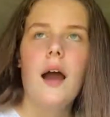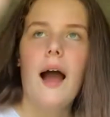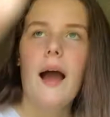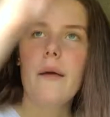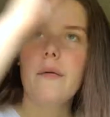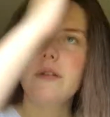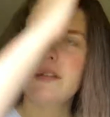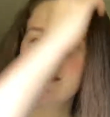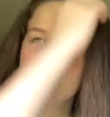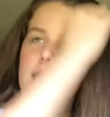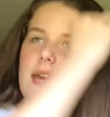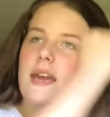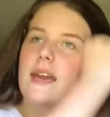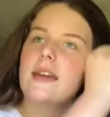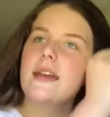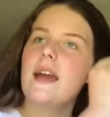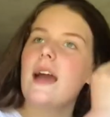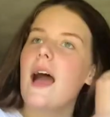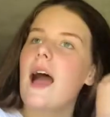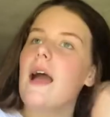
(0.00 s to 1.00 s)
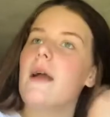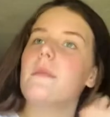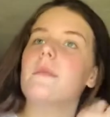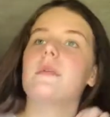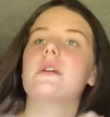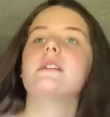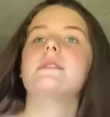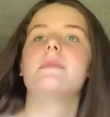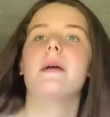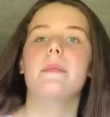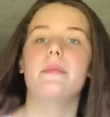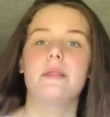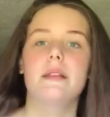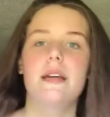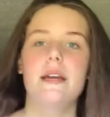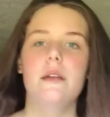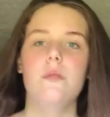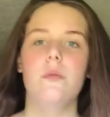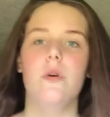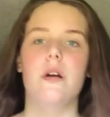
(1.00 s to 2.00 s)
I was saying I because my
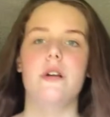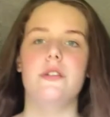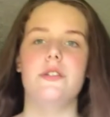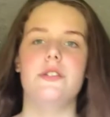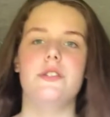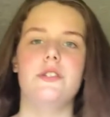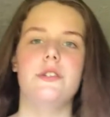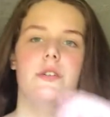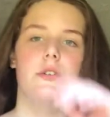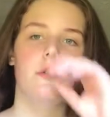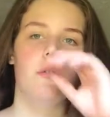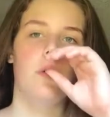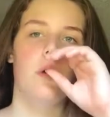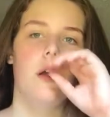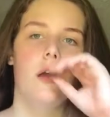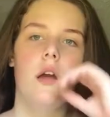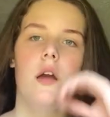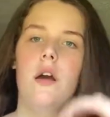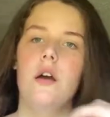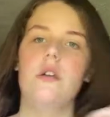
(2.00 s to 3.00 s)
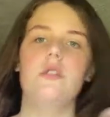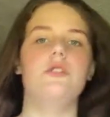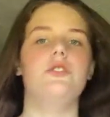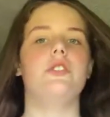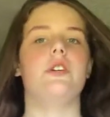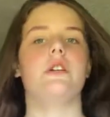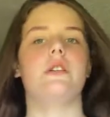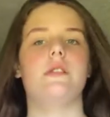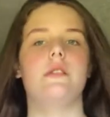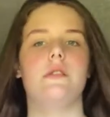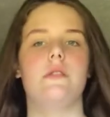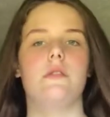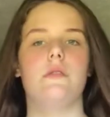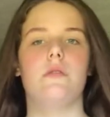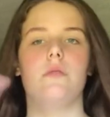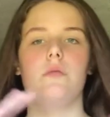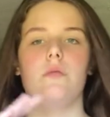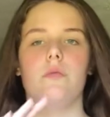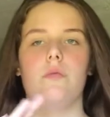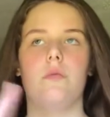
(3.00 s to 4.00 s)
plan was to just
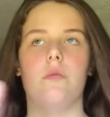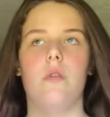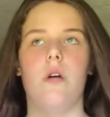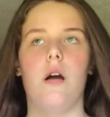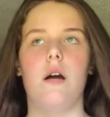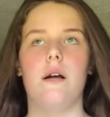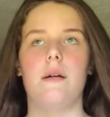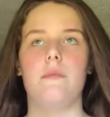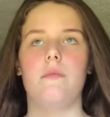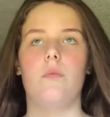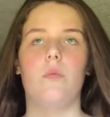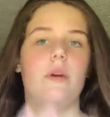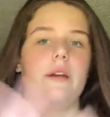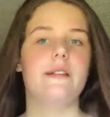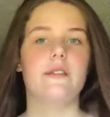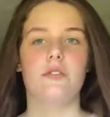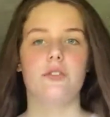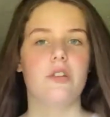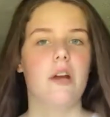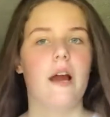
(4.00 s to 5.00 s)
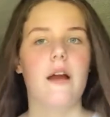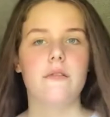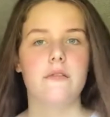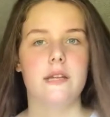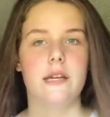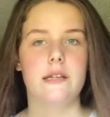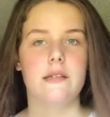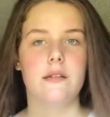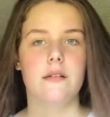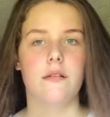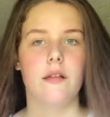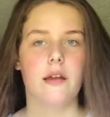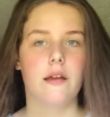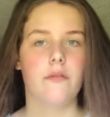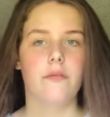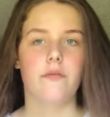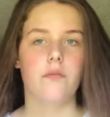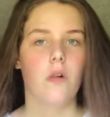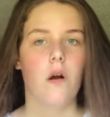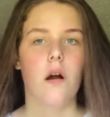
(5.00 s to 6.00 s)
um, wait till tryout day to like
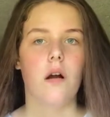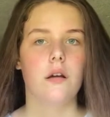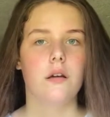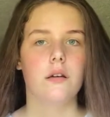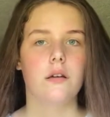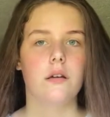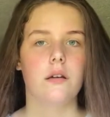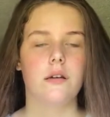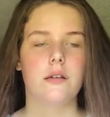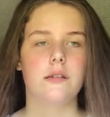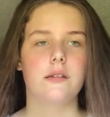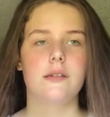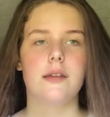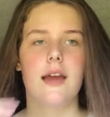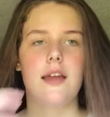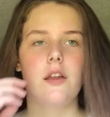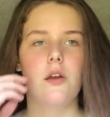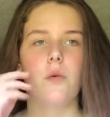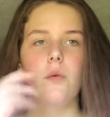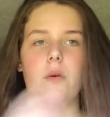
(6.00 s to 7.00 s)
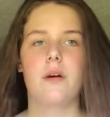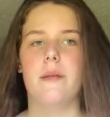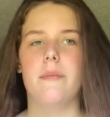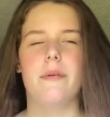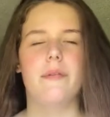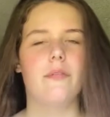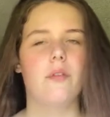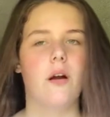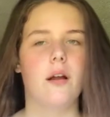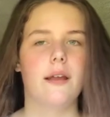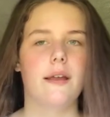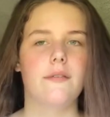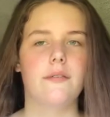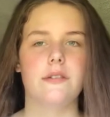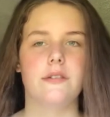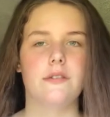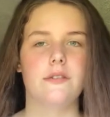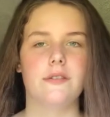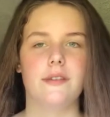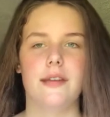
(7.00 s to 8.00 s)
vlog because I don't want to be vlogging every
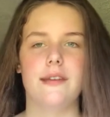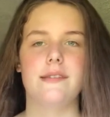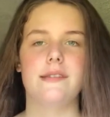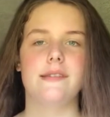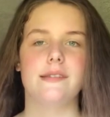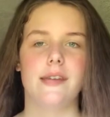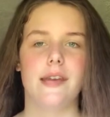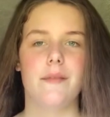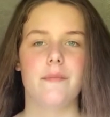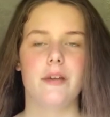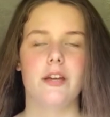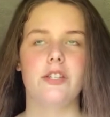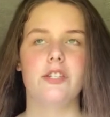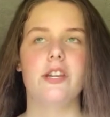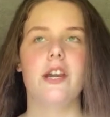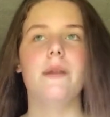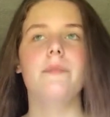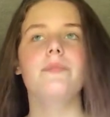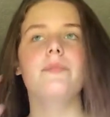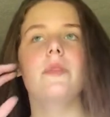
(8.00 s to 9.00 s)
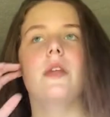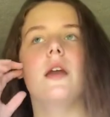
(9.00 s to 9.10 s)
single day since I am catching up.